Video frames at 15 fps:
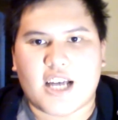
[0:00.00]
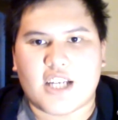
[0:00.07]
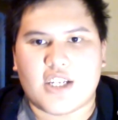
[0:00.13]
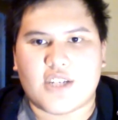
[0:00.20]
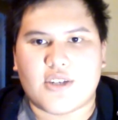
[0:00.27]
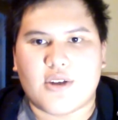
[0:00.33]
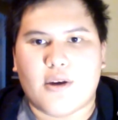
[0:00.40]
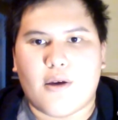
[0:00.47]

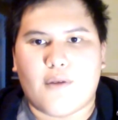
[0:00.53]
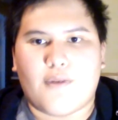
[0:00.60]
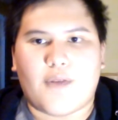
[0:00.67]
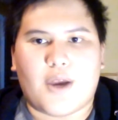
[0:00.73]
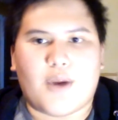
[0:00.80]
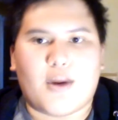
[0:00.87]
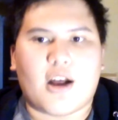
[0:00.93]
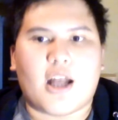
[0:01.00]
visages
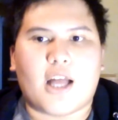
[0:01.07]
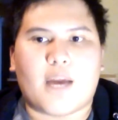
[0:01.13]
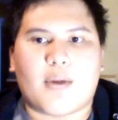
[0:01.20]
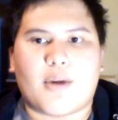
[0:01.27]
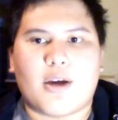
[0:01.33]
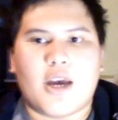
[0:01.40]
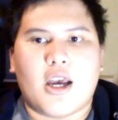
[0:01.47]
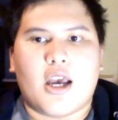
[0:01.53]
of Fade
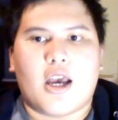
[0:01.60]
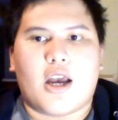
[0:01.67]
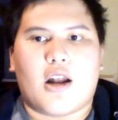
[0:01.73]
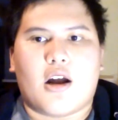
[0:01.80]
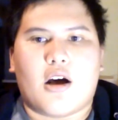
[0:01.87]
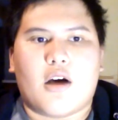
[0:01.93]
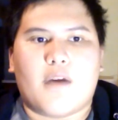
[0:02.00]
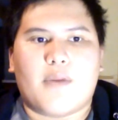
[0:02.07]
without glamour,
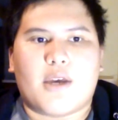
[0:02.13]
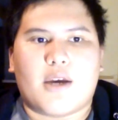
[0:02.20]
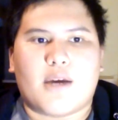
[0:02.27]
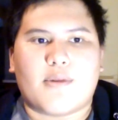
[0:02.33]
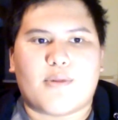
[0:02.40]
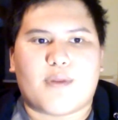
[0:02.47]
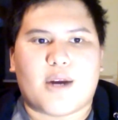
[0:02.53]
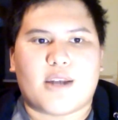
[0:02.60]
it all
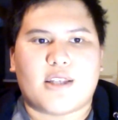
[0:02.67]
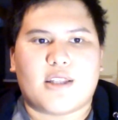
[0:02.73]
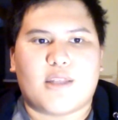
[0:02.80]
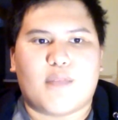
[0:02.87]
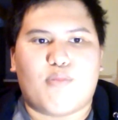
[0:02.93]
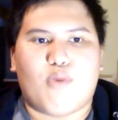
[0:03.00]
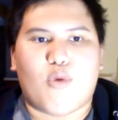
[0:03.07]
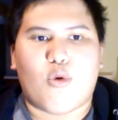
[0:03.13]
becomes
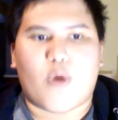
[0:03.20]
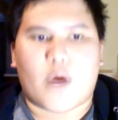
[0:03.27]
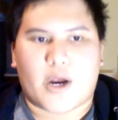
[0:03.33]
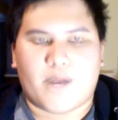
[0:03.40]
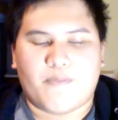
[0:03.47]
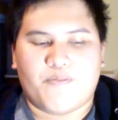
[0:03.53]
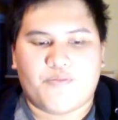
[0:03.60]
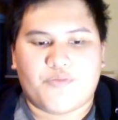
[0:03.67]
surprisingly
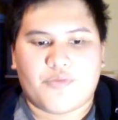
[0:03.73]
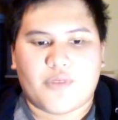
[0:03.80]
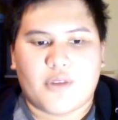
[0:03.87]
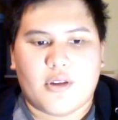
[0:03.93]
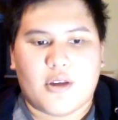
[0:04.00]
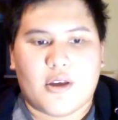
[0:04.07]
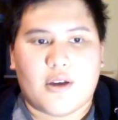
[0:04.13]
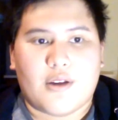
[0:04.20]
boring.
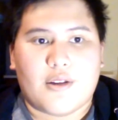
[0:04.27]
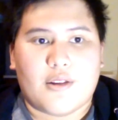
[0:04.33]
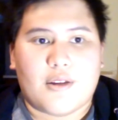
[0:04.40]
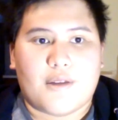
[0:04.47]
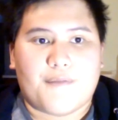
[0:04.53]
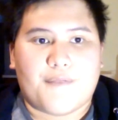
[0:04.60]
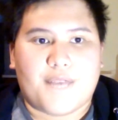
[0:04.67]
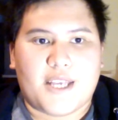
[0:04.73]

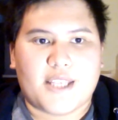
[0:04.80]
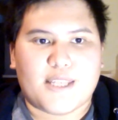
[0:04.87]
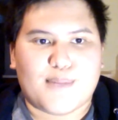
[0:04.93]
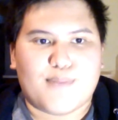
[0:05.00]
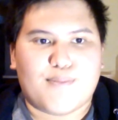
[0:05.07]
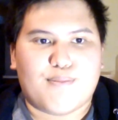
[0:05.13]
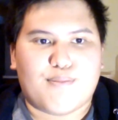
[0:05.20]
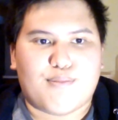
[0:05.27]
A
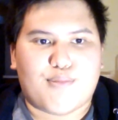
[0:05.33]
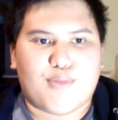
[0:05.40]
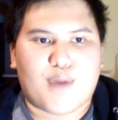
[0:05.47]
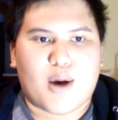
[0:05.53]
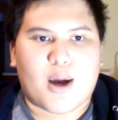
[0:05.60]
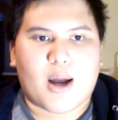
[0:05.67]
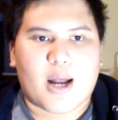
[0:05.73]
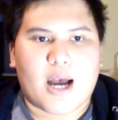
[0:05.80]
feast is
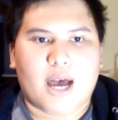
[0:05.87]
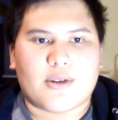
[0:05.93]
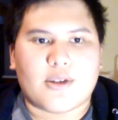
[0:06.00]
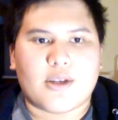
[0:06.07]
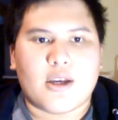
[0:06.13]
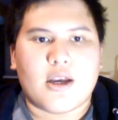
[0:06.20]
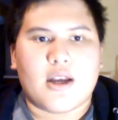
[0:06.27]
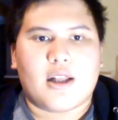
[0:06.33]
brought
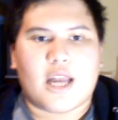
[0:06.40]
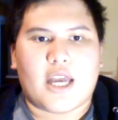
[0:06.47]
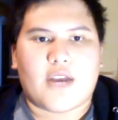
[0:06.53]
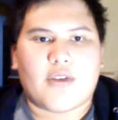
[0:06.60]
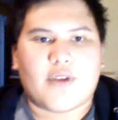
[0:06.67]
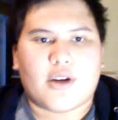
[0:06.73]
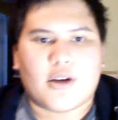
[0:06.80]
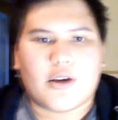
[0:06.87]
out,
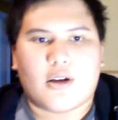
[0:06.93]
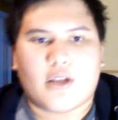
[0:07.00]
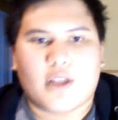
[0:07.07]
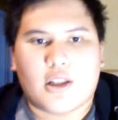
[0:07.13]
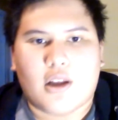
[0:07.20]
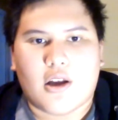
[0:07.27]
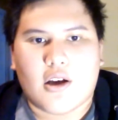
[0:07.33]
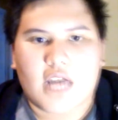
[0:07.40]
layering
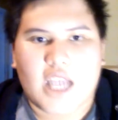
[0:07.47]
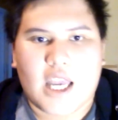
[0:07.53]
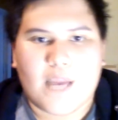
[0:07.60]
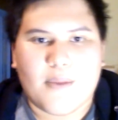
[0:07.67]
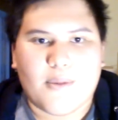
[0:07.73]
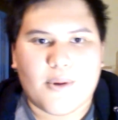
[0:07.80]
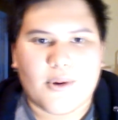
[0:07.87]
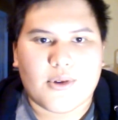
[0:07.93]
the
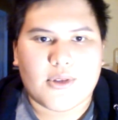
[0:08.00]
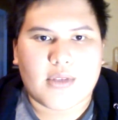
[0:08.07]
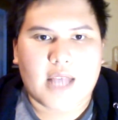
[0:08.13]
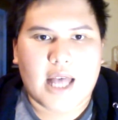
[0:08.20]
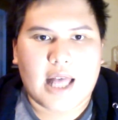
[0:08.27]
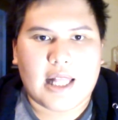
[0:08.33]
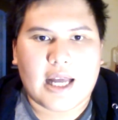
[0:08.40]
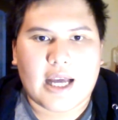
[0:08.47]
long
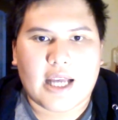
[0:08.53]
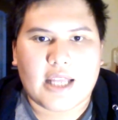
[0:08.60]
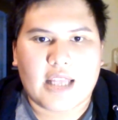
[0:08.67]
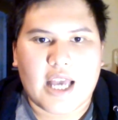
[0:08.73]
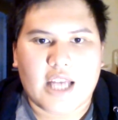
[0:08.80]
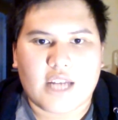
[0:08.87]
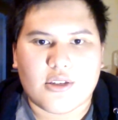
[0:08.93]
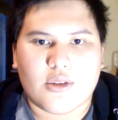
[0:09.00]
tables that
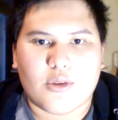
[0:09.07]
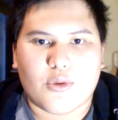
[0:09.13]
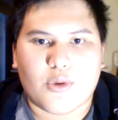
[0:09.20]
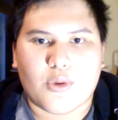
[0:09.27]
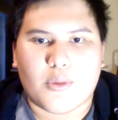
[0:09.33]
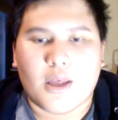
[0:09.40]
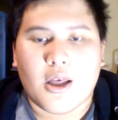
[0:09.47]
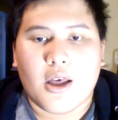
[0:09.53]
line the edges
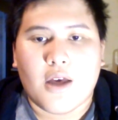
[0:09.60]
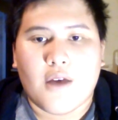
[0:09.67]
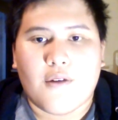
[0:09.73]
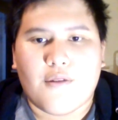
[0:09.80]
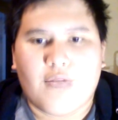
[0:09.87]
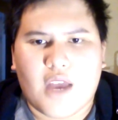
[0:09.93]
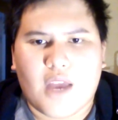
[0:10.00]
of the room.